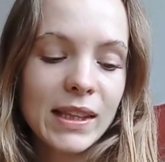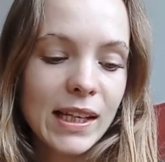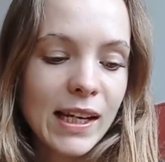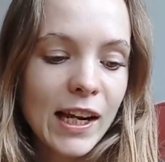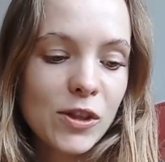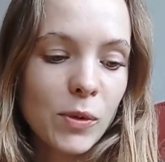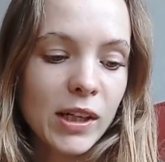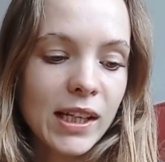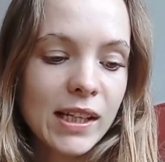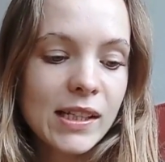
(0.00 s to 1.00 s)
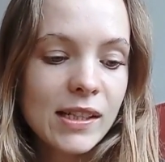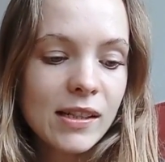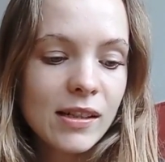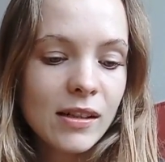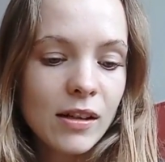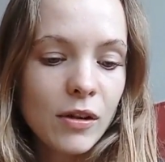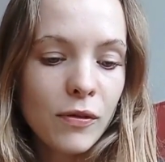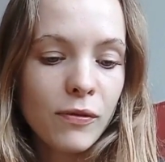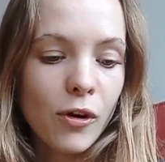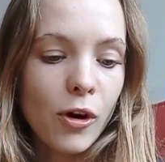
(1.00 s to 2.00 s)
The next one is
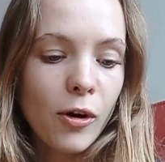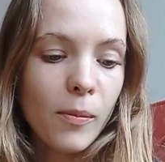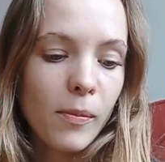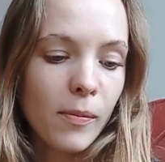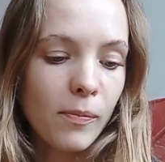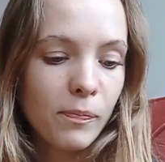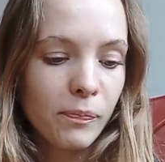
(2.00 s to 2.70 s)
from